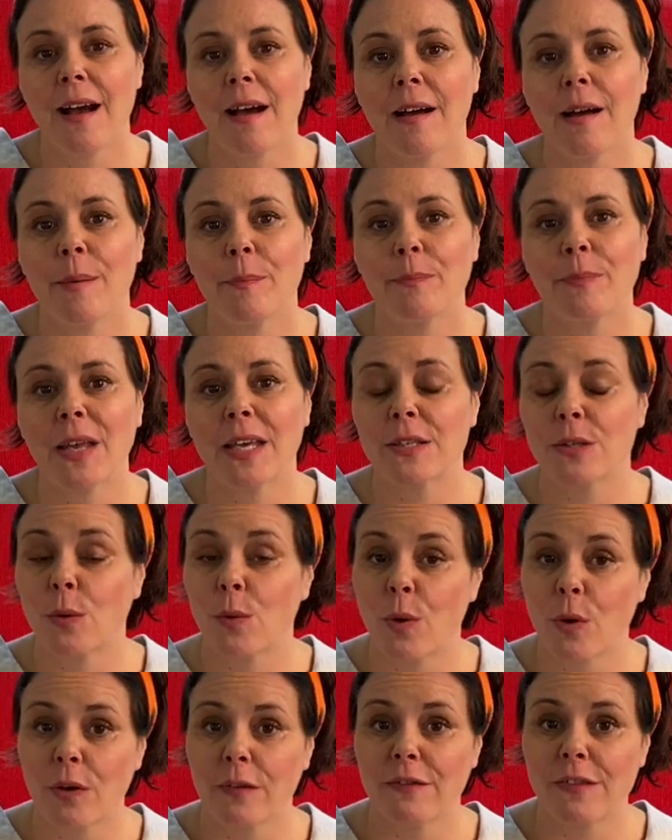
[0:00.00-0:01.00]
um, as a
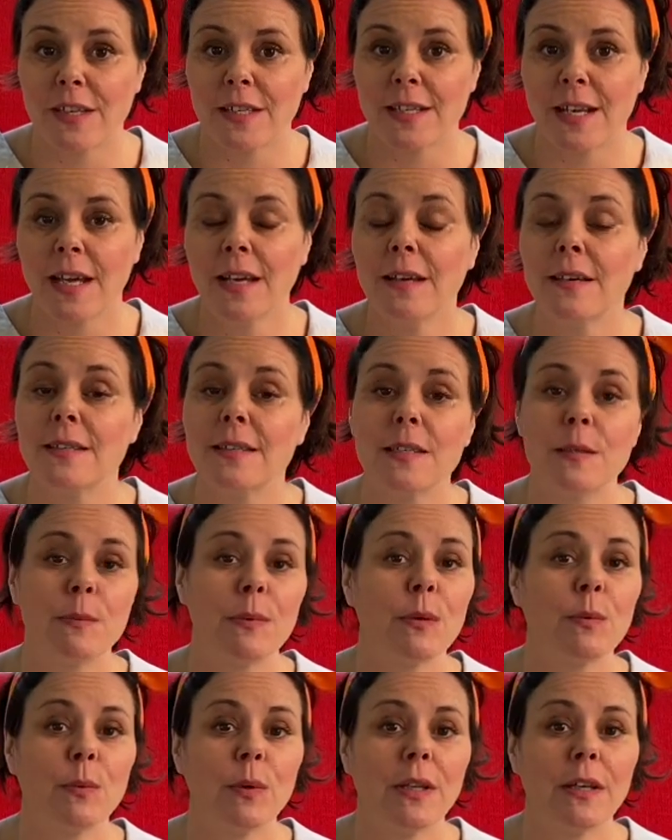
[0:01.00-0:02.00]
quote of the day because it's
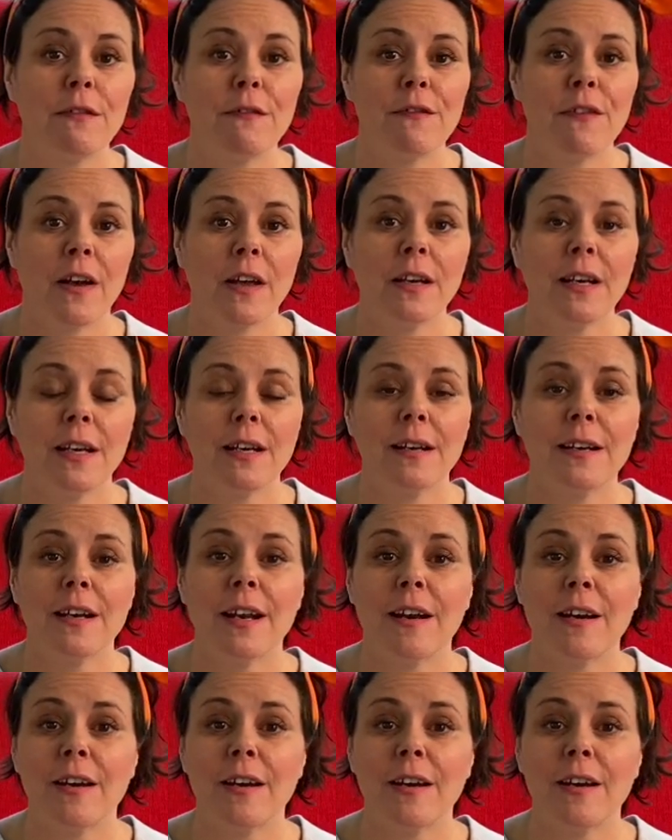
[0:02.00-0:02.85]
been really fun and,